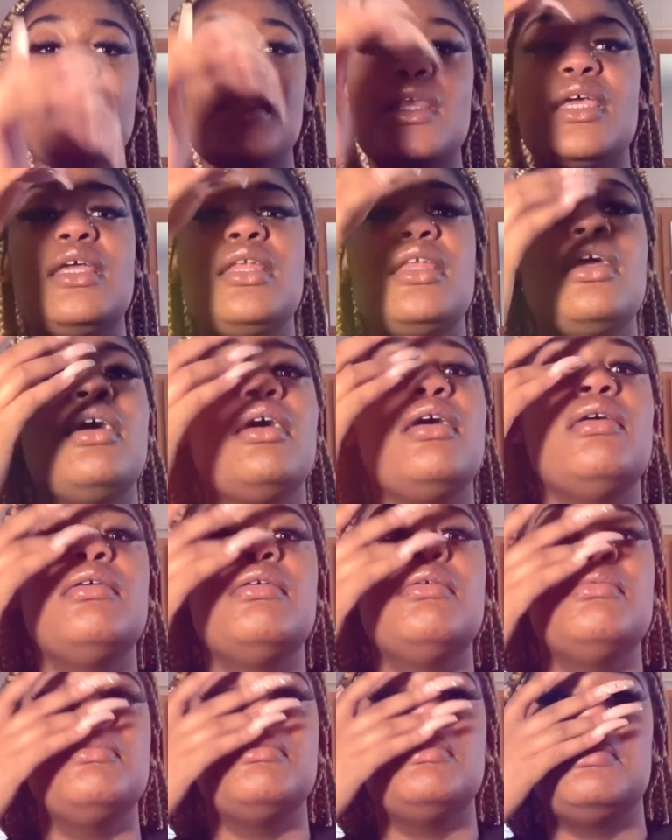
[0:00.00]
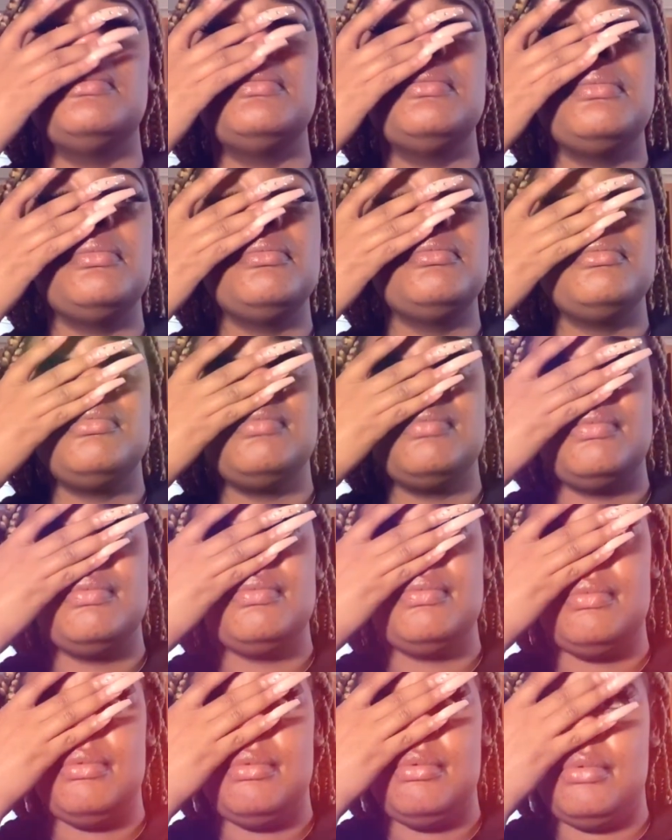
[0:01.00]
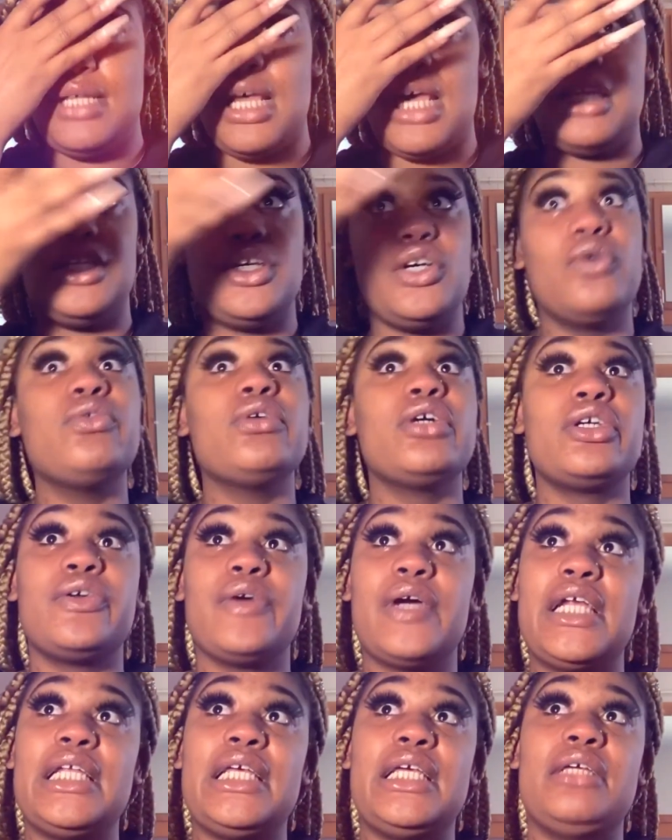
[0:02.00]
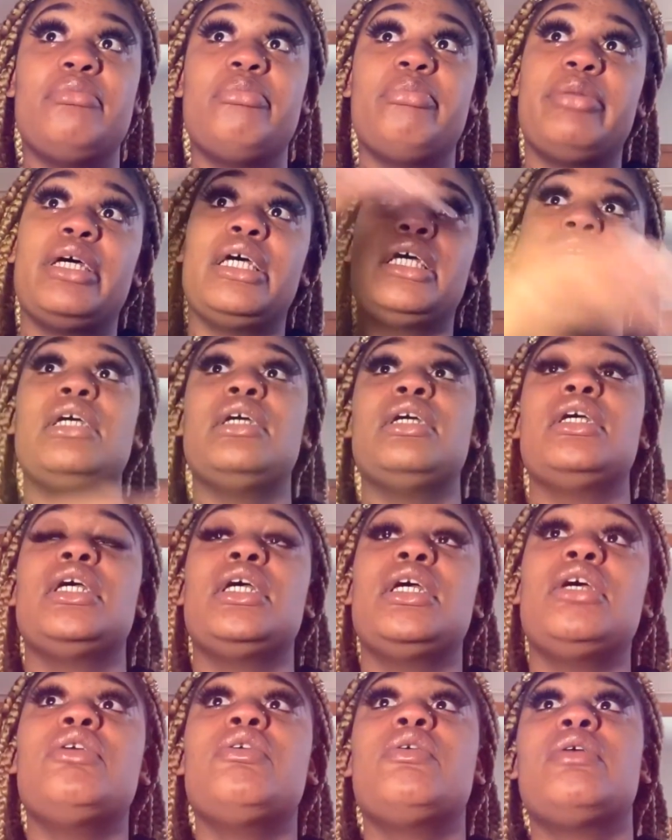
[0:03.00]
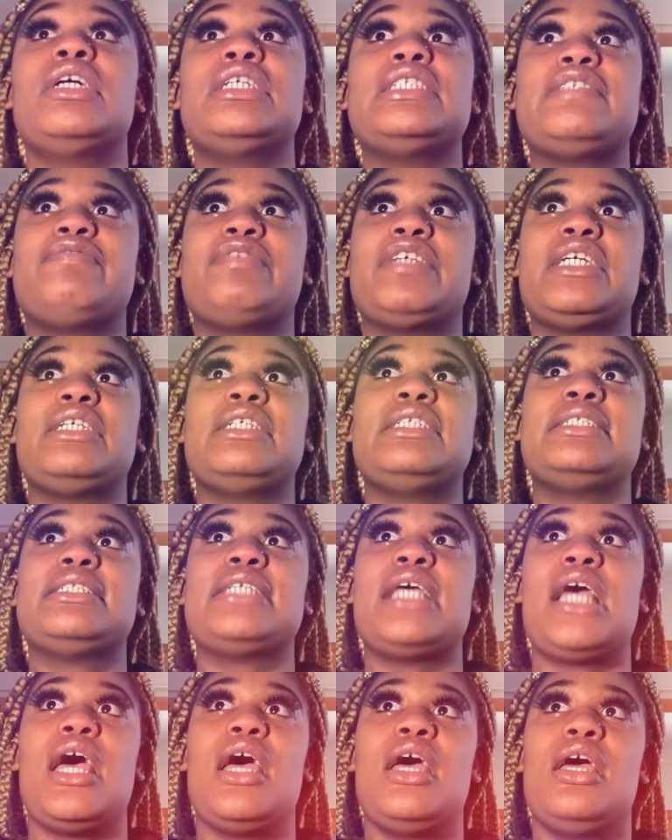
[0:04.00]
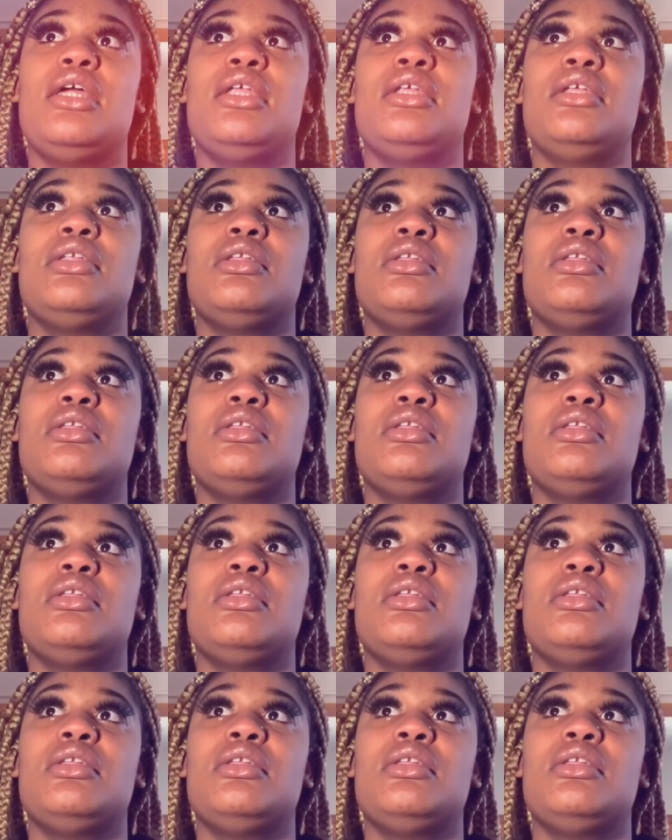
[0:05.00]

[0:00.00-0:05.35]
and I don't regret it, but it was very sad,